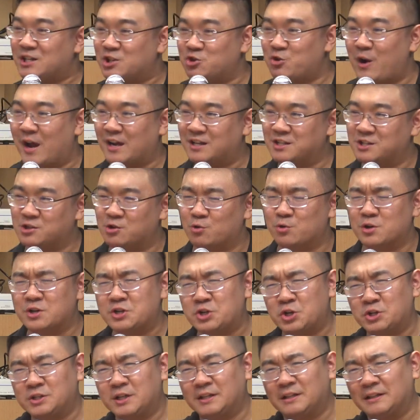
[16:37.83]
attracts you, or a
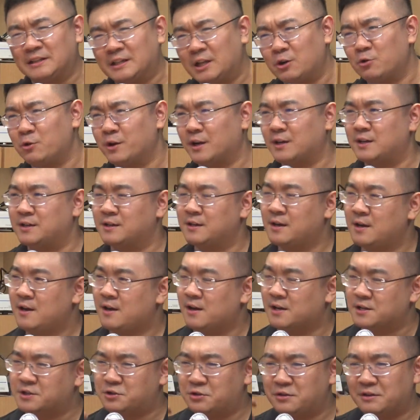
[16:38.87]
certain lyric,
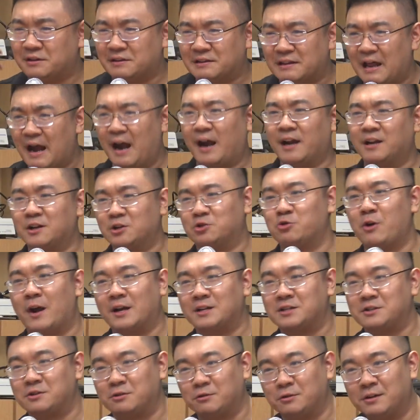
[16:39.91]
a certain line
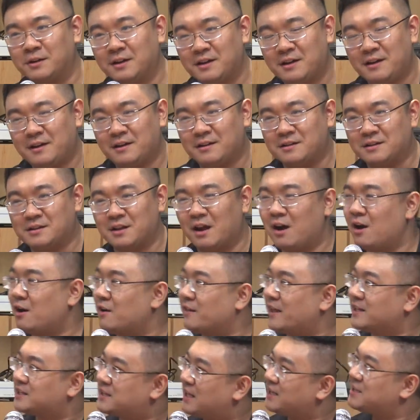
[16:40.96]
attracts you. Oh,
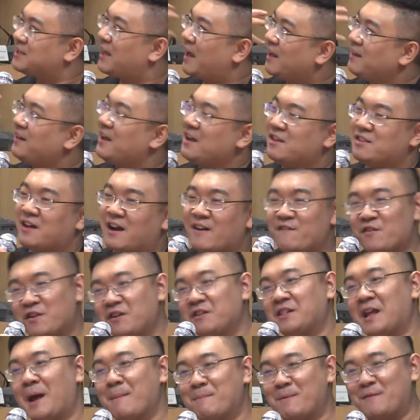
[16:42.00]
I like that, I've
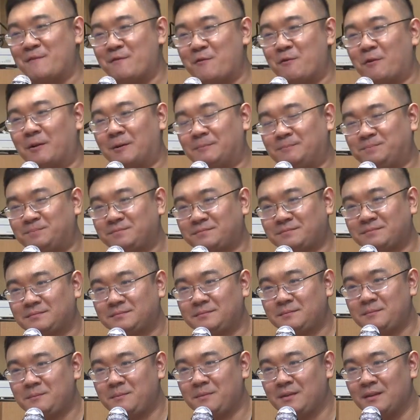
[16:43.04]
heard that before.
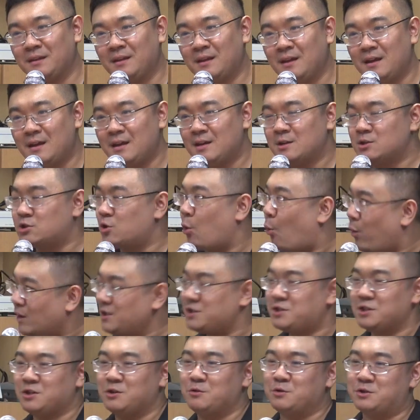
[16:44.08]
So
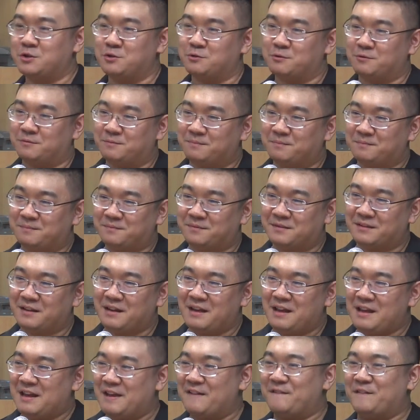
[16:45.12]
what do?
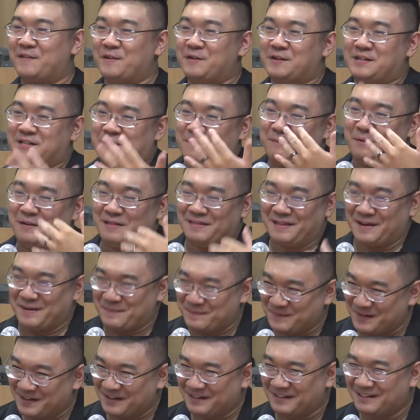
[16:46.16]
If you're someone
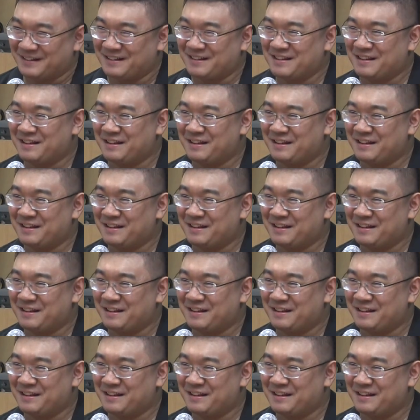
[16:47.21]
like me,